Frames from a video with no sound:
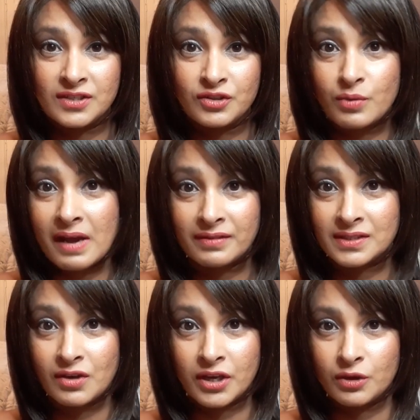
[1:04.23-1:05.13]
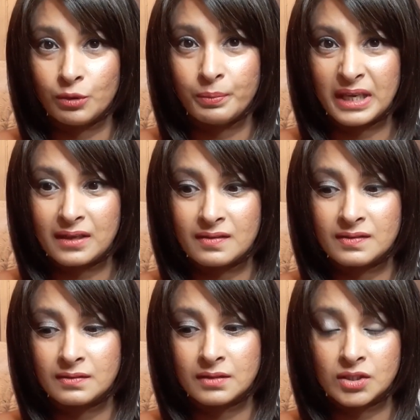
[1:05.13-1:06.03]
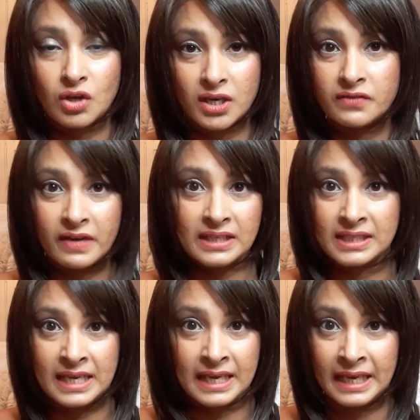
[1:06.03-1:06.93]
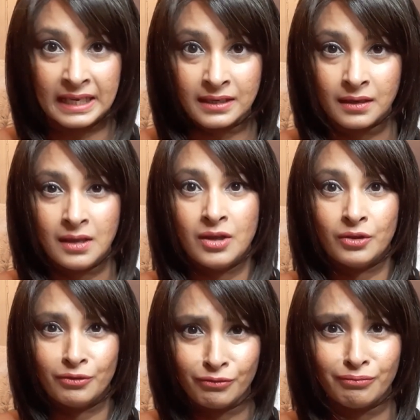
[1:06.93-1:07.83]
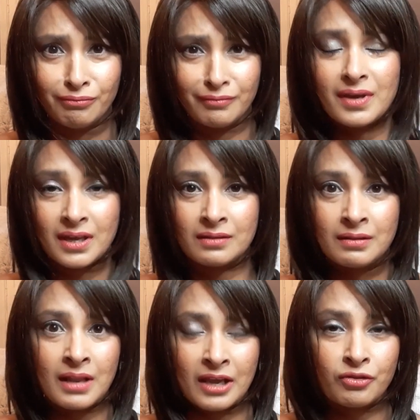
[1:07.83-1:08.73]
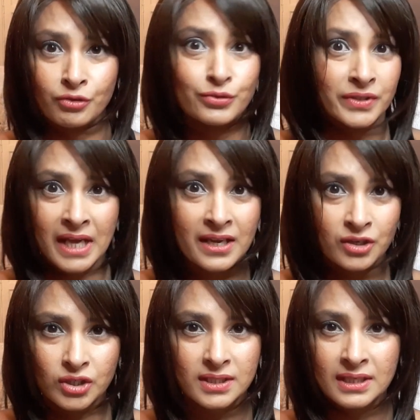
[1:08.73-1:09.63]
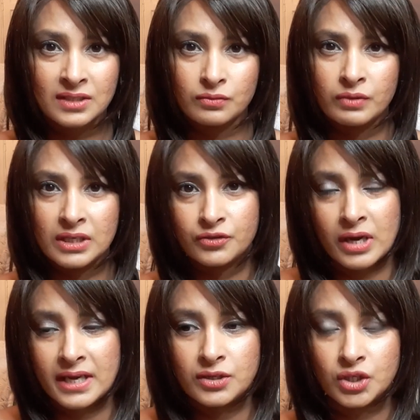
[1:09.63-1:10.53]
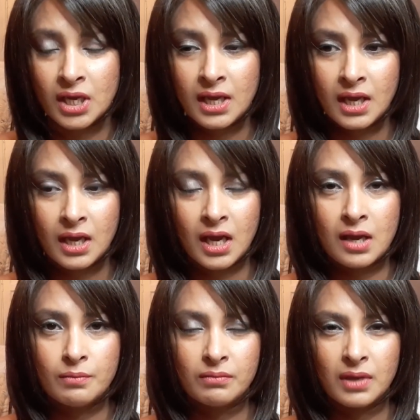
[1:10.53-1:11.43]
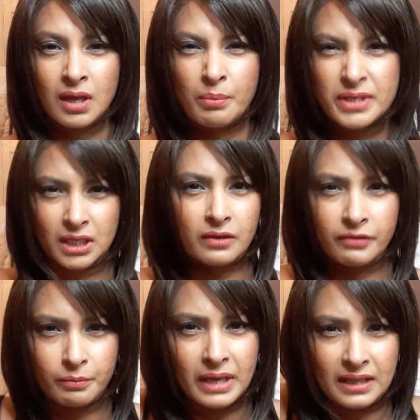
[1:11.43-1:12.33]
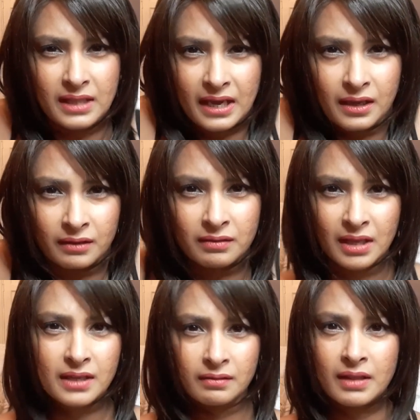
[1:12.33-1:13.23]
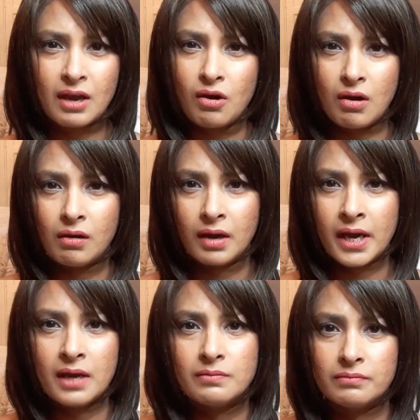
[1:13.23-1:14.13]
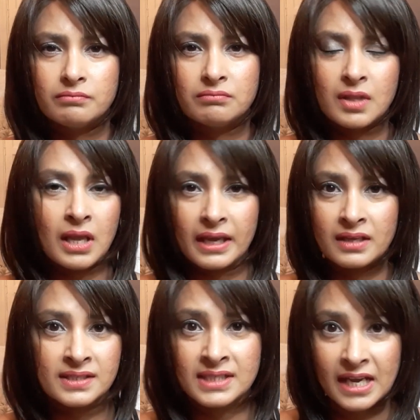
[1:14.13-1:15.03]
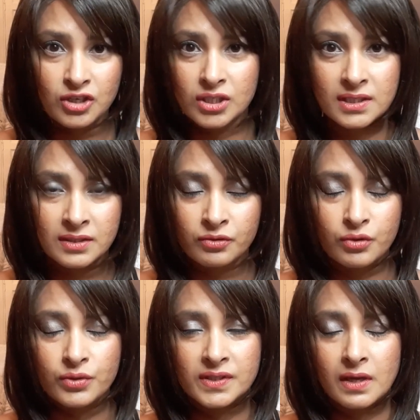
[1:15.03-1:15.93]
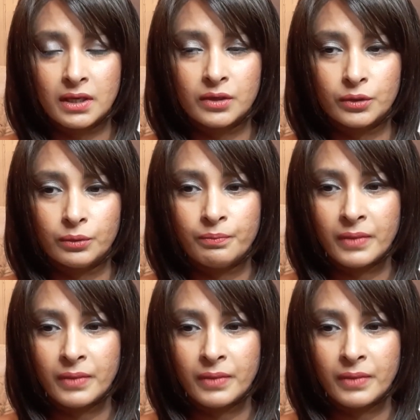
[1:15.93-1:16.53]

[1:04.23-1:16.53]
throughout the cycle, because the side effects kick in like through stages. It's really strange. In particular for me, they are like at stages through the cycle.